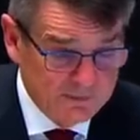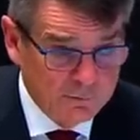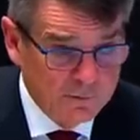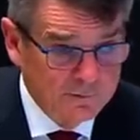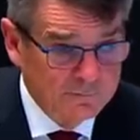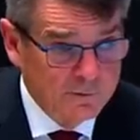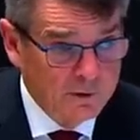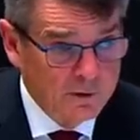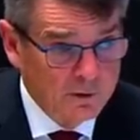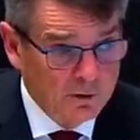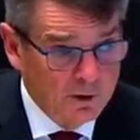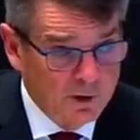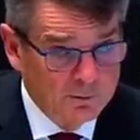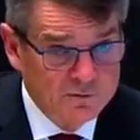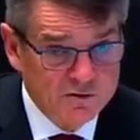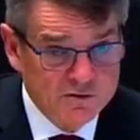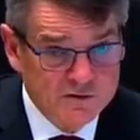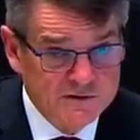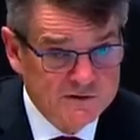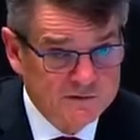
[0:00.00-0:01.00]
referral
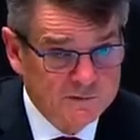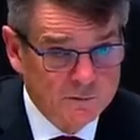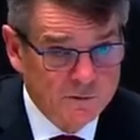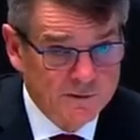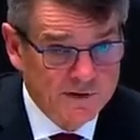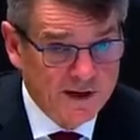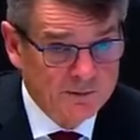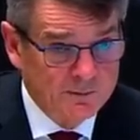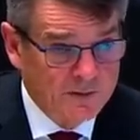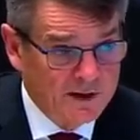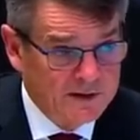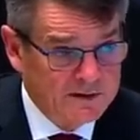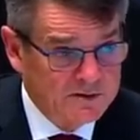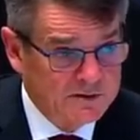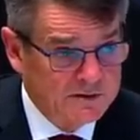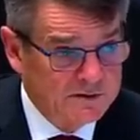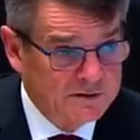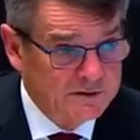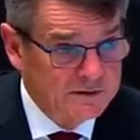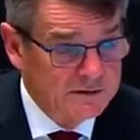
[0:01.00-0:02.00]
options for that
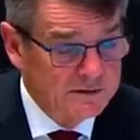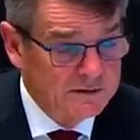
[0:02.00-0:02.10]
patient.